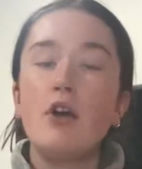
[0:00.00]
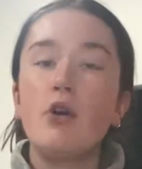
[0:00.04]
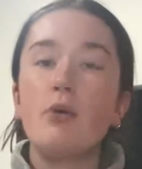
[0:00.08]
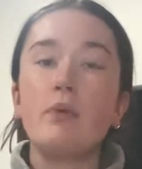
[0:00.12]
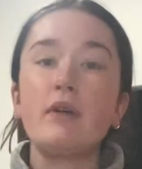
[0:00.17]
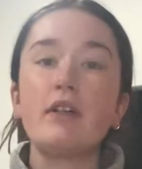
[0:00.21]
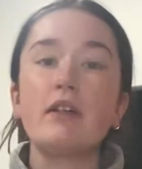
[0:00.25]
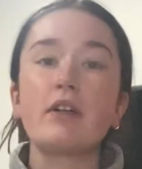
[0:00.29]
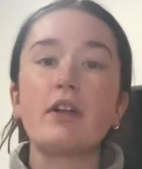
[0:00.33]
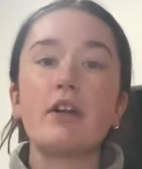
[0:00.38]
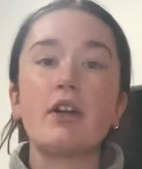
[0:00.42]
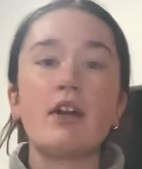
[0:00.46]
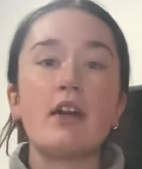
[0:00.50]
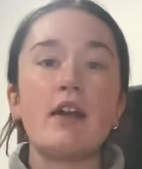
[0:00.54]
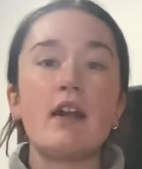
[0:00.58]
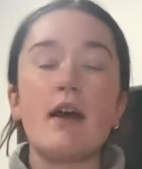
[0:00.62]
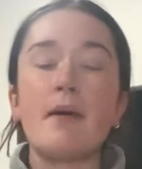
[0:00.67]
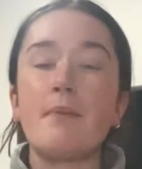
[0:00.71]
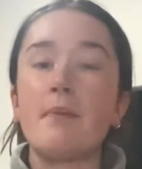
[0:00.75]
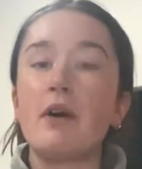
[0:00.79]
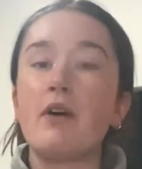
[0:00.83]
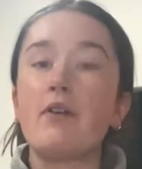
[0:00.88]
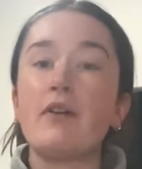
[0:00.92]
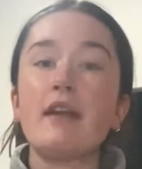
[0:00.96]
We learn
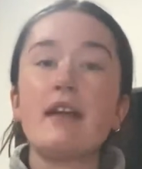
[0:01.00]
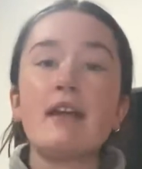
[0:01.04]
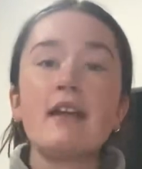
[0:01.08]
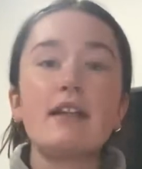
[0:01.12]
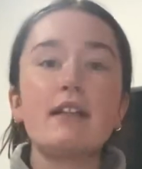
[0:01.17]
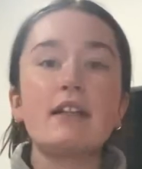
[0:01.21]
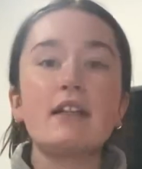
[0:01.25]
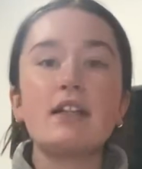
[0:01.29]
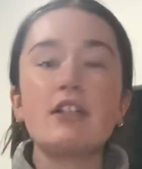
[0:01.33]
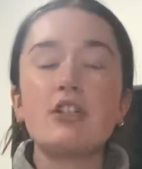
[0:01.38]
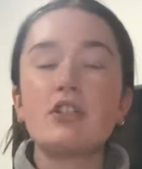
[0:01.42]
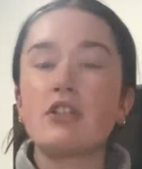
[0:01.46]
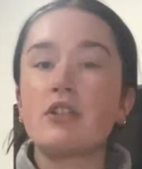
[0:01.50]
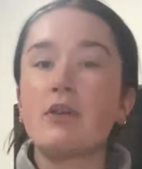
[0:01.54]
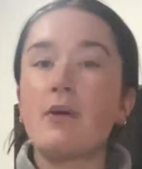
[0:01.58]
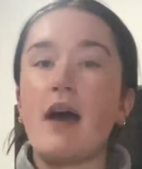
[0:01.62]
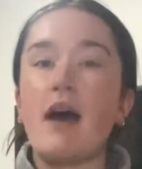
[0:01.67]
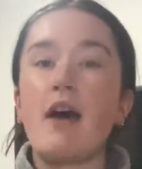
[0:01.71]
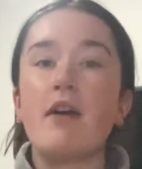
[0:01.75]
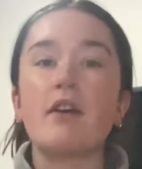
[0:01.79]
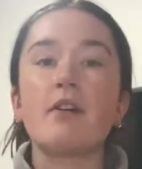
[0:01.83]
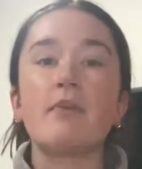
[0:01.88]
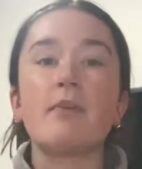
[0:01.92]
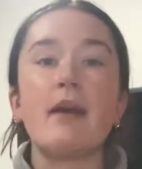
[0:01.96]
about English, so
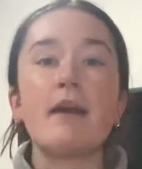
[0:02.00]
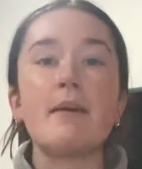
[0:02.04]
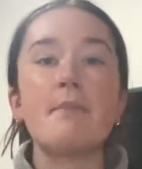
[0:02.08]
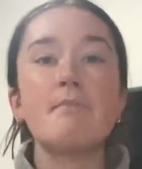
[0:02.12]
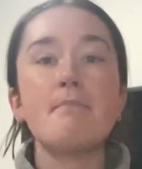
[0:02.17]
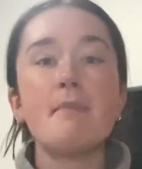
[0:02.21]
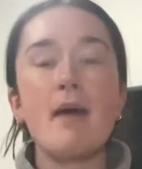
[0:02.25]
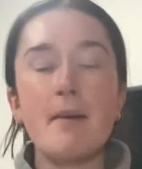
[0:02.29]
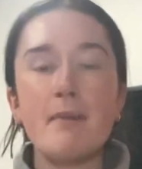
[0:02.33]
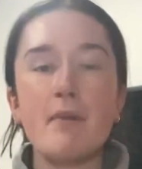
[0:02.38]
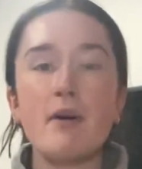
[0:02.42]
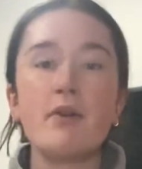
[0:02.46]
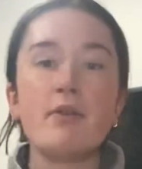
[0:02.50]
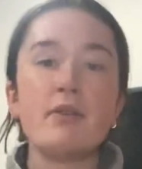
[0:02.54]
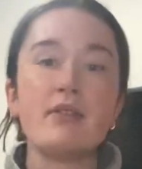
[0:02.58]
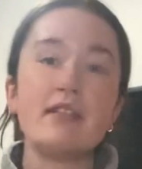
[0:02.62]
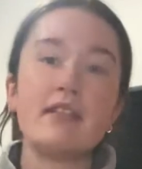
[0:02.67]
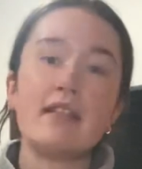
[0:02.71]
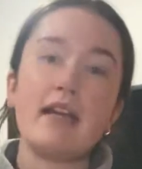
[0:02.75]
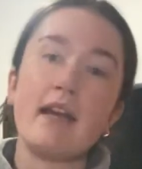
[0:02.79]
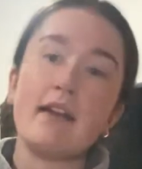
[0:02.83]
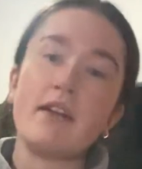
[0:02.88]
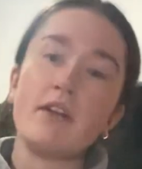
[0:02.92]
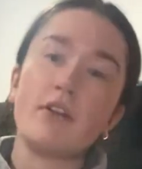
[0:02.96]
how to write memos,
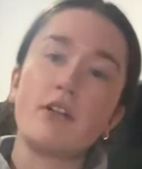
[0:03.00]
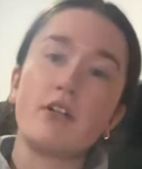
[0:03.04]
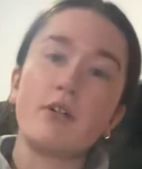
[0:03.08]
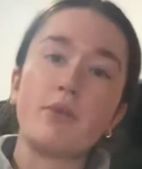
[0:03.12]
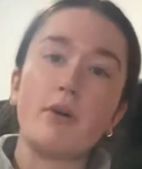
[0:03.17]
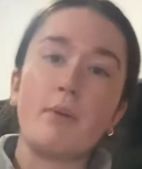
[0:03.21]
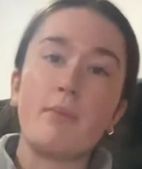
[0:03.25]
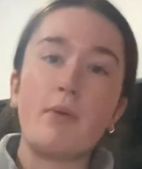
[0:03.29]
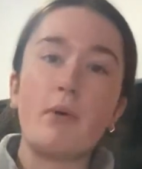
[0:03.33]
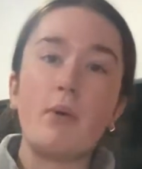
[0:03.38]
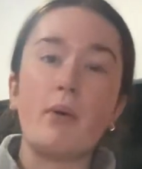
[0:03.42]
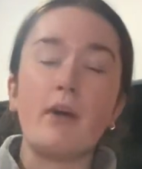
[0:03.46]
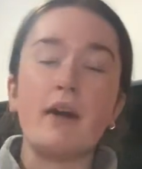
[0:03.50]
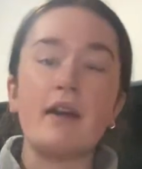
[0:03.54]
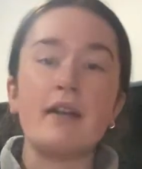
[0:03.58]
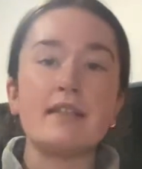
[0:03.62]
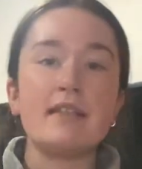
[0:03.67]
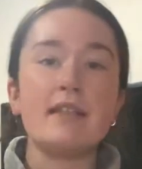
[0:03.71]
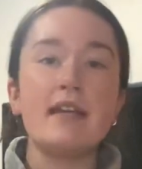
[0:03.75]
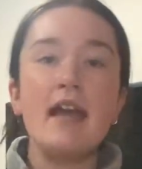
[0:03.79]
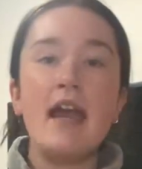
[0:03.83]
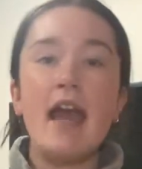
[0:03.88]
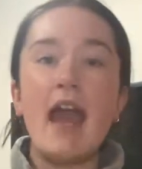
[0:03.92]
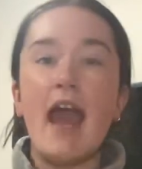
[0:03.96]
technical
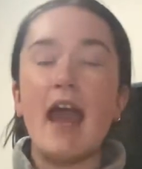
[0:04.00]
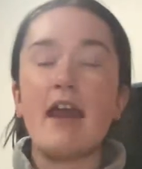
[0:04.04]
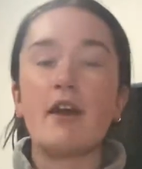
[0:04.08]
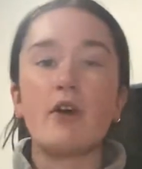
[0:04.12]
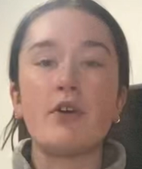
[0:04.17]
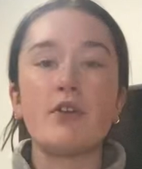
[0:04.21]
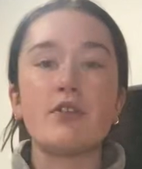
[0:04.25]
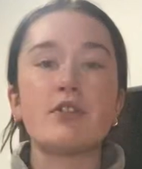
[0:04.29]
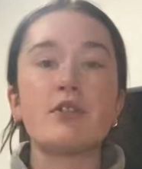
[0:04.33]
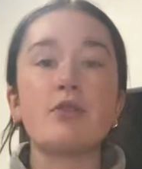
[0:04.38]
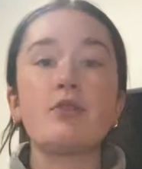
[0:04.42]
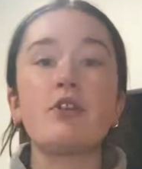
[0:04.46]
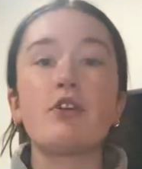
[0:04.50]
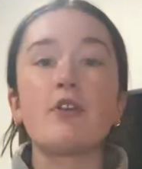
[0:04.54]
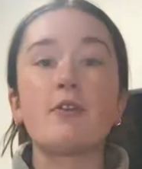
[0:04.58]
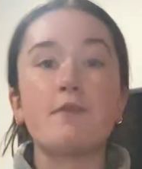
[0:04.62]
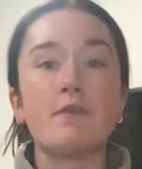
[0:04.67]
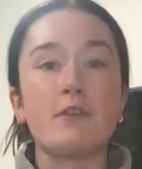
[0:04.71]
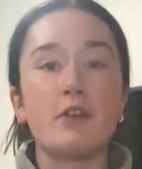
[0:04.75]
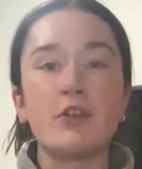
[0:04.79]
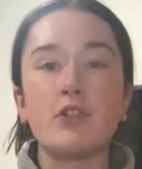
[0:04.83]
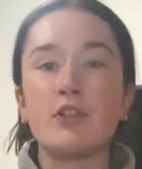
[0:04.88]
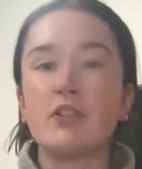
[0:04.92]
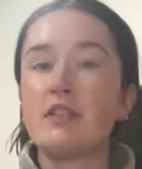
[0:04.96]
reports, and also your
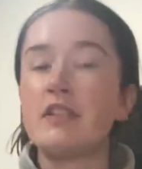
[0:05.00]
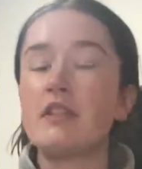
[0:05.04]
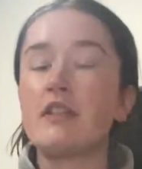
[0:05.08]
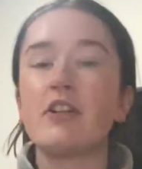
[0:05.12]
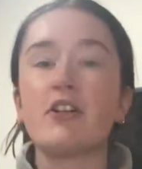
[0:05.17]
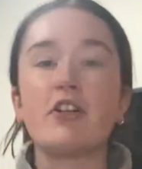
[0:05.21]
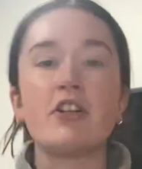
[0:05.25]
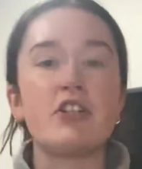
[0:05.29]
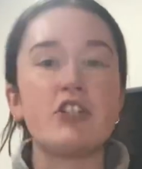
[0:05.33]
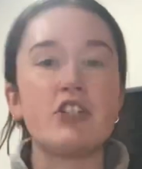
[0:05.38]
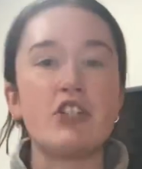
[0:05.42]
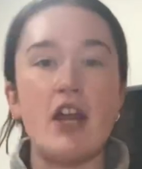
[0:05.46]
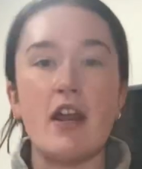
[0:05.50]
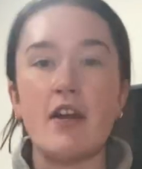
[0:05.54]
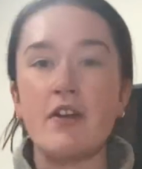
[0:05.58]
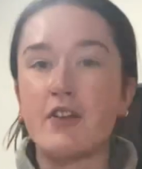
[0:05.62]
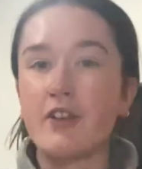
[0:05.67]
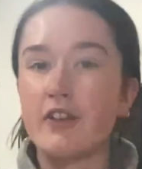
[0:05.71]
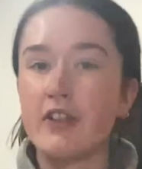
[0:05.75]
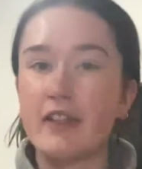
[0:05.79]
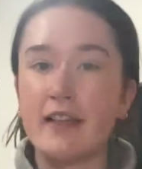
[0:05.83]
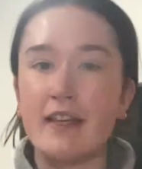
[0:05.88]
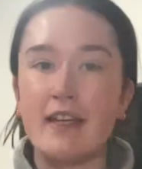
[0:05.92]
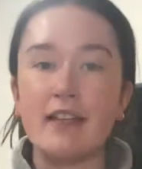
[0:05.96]
first year
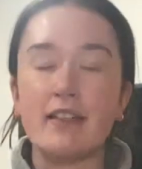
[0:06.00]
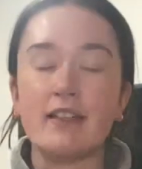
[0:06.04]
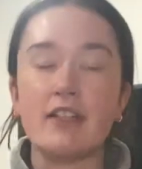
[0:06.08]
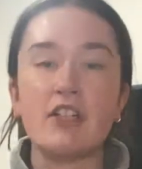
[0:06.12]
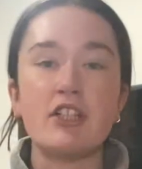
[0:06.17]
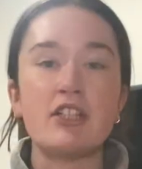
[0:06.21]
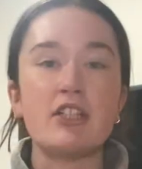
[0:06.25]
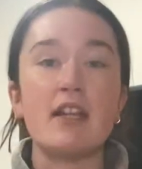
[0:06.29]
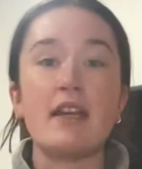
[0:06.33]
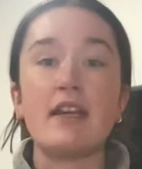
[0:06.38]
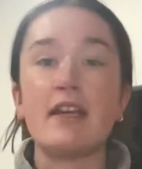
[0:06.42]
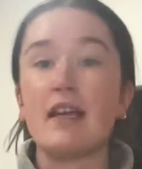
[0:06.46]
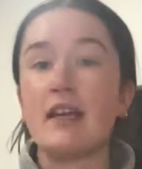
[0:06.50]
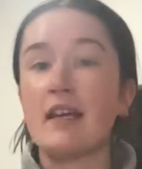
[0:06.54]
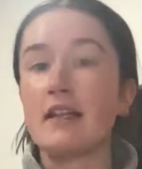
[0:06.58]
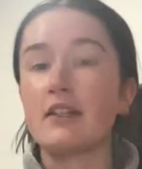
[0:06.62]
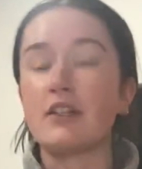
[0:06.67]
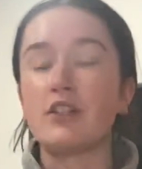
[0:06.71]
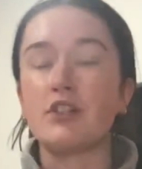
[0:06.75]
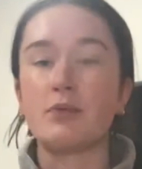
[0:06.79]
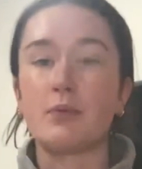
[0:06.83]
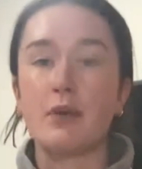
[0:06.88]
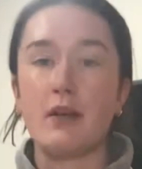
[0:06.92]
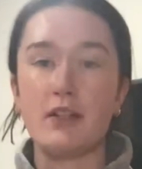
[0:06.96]
general English, like
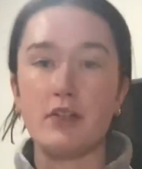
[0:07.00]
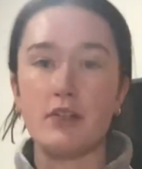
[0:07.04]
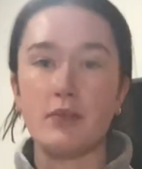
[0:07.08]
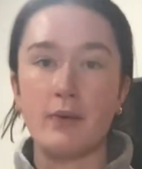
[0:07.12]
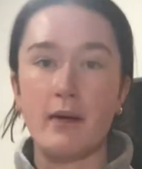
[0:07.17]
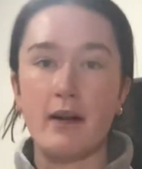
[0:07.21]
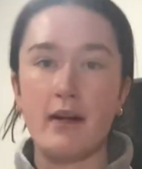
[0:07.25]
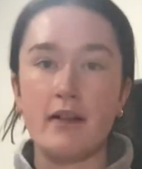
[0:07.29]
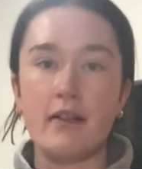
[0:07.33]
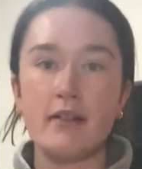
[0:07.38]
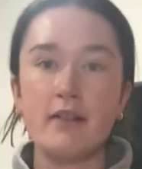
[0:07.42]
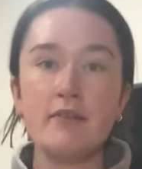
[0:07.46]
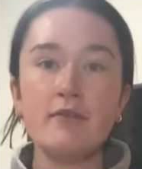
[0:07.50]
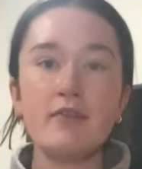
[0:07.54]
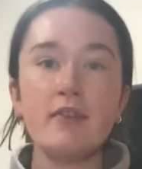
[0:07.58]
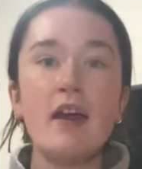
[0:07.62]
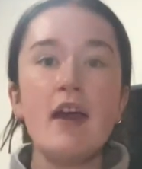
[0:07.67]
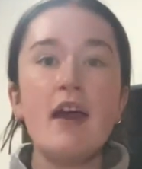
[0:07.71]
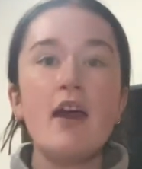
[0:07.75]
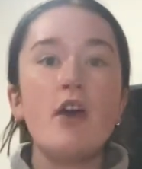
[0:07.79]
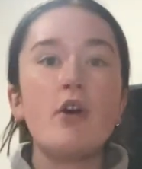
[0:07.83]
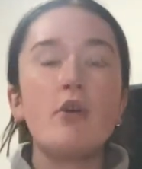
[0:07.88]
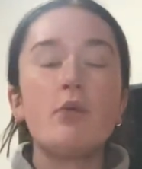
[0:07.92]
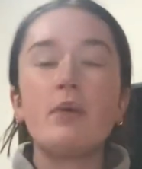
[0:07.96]
English one twelve.
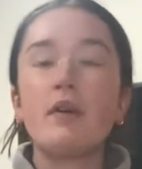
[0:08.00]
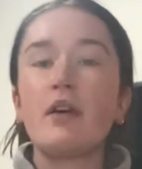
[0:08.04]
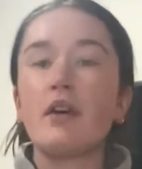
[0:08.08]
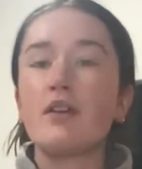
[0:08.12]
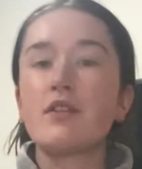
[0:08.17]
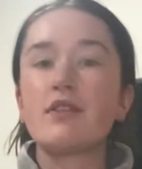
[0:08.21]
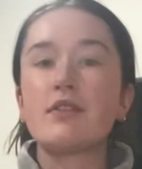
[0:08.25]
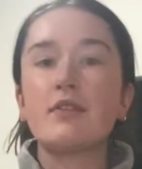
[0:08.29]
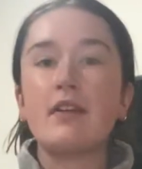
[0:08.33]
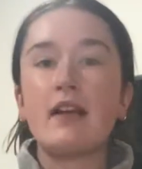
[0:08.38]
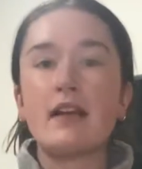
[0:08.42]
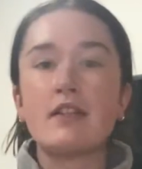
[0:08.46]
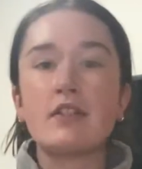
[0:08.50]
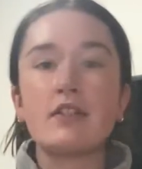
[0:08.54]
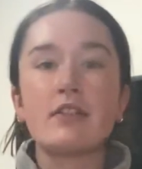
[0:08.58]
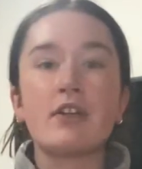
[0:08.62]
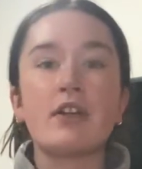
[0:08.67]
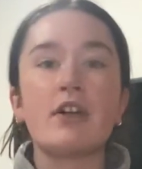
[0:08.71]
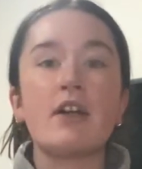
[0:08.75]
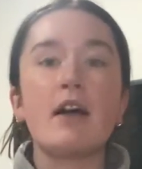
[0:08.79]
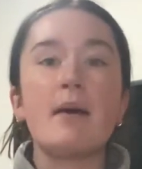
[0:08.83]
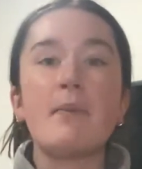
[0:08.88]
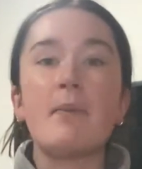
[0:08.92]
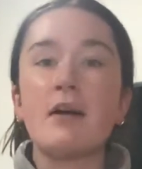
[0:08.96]
We also get to
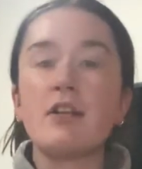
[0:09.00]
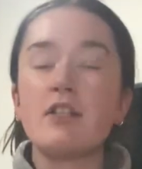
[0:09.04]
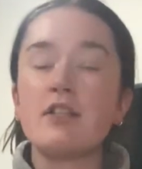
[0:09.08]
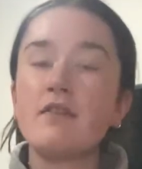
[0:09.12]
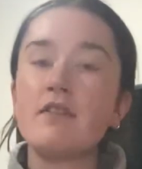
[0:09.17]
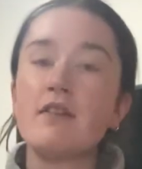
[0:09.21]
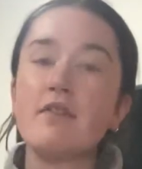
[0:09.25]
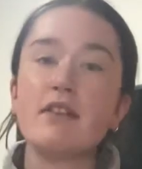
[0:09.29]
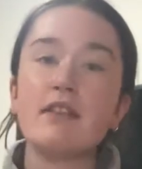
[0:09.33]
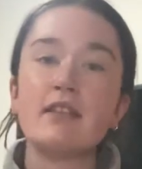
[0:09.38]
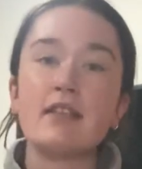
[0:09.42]
learn a bunch of different